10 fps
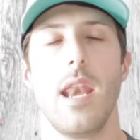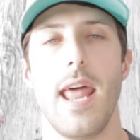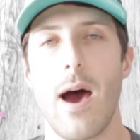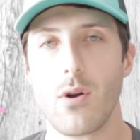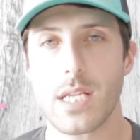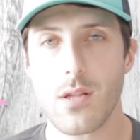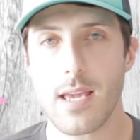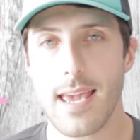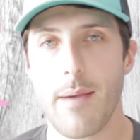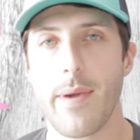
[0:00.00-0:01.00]
Now it's
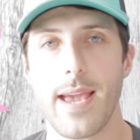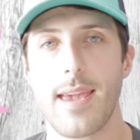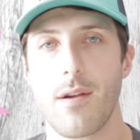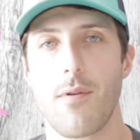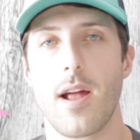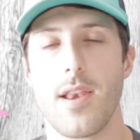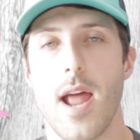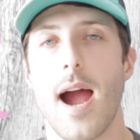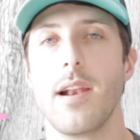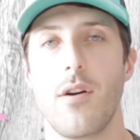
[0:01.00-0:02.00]
looking at making around
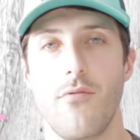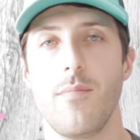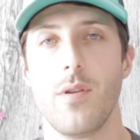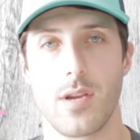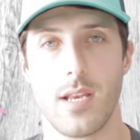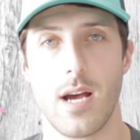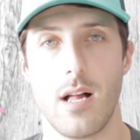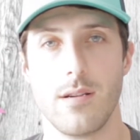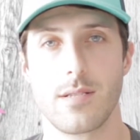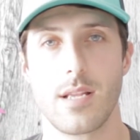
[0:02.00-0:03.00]
$900 million.
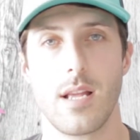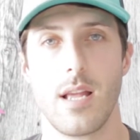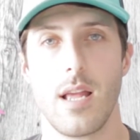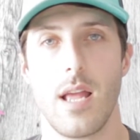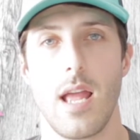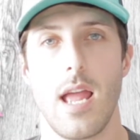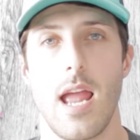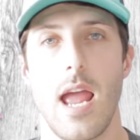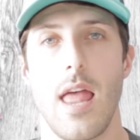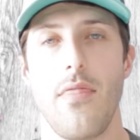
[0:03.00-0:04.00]

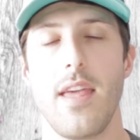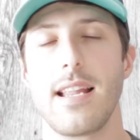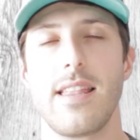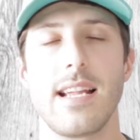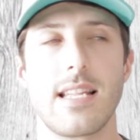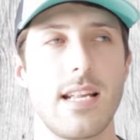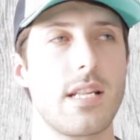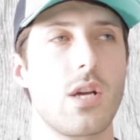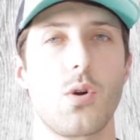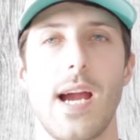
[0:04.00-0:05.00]
This
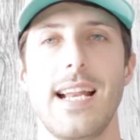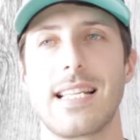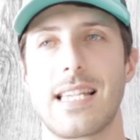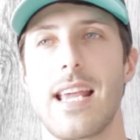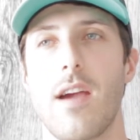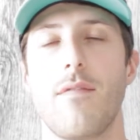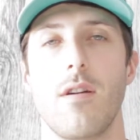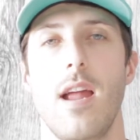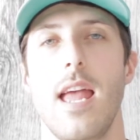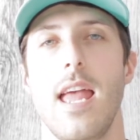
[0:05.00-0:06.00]
is the greatest thing
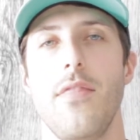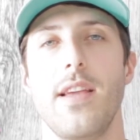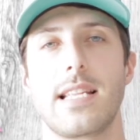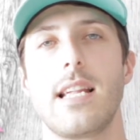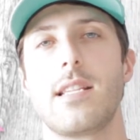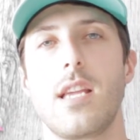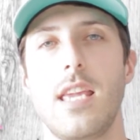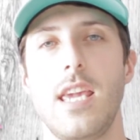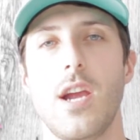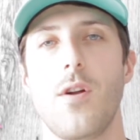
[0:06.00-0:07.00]
ever. This is the
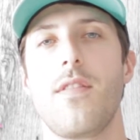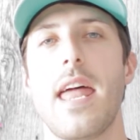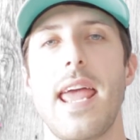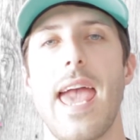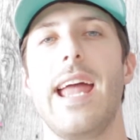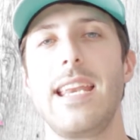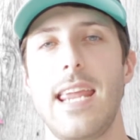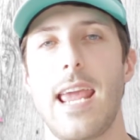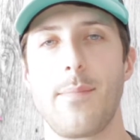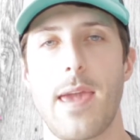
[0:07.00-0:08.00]
year that
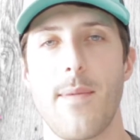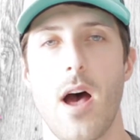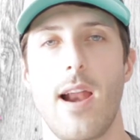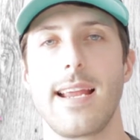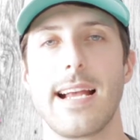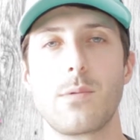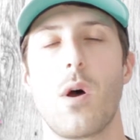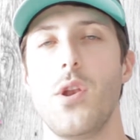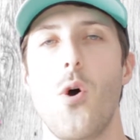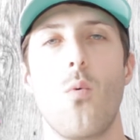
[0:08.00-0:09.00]
Endgame came out. And guess
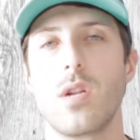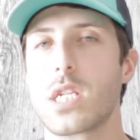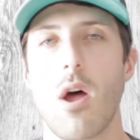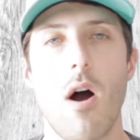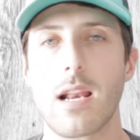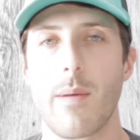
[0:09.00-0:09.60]
what? No one's talking